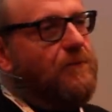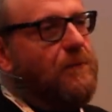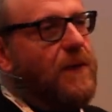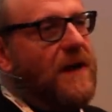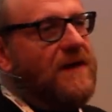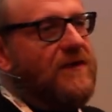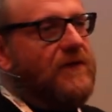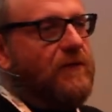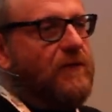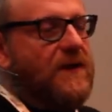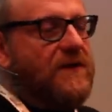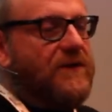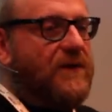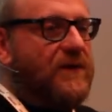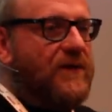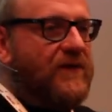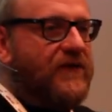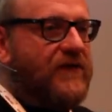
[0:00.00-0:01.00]

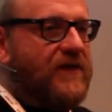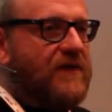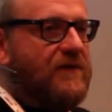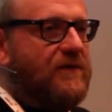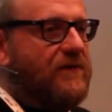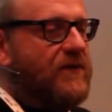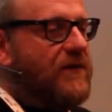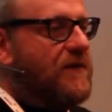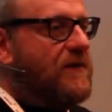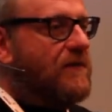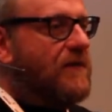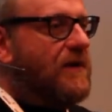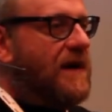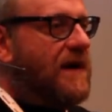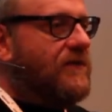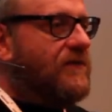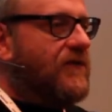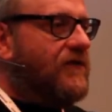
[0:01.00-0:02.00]
bandwidth of the signal that you're
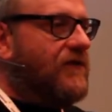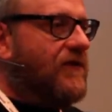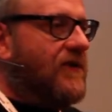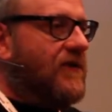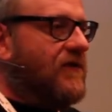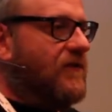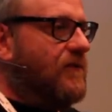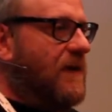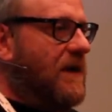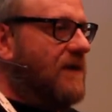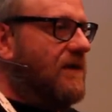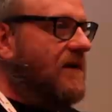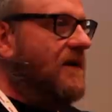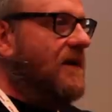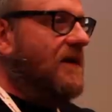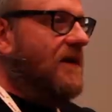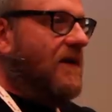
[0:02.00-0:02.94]
allowed to transmit,